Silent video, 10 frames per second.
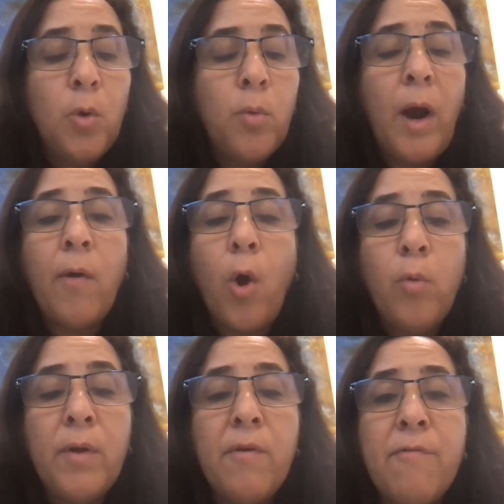We are
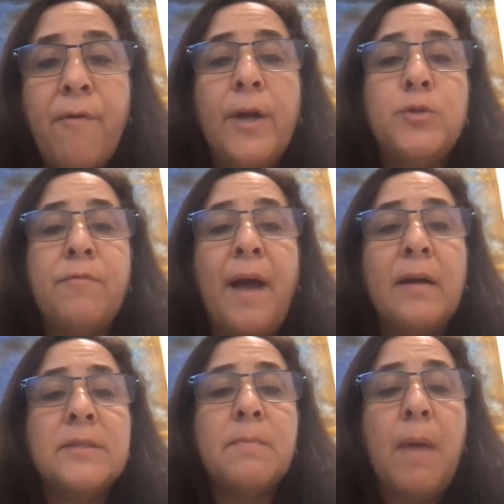only referring to
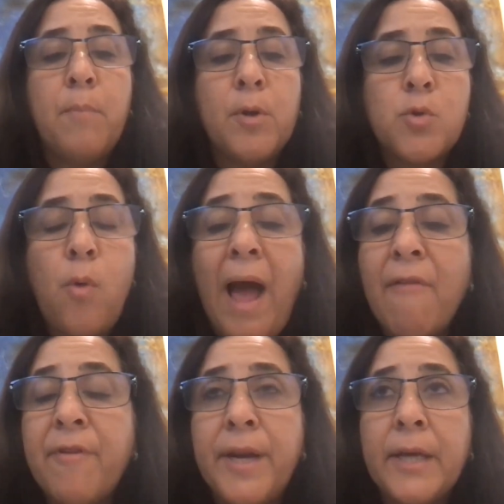faculty members who
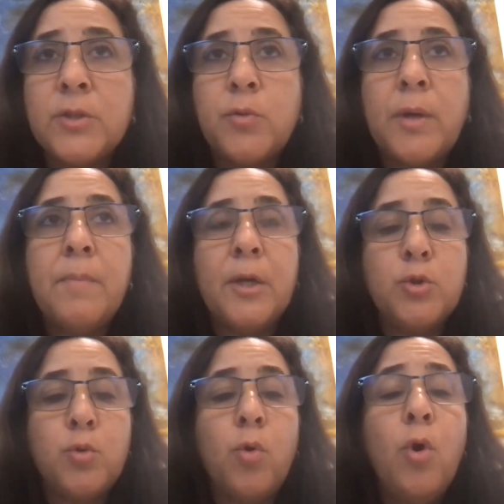have an extreme
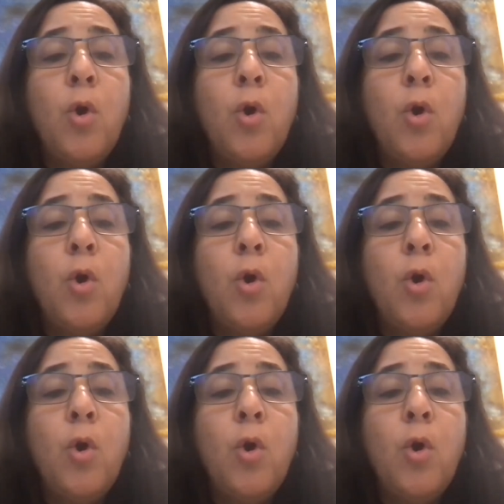issue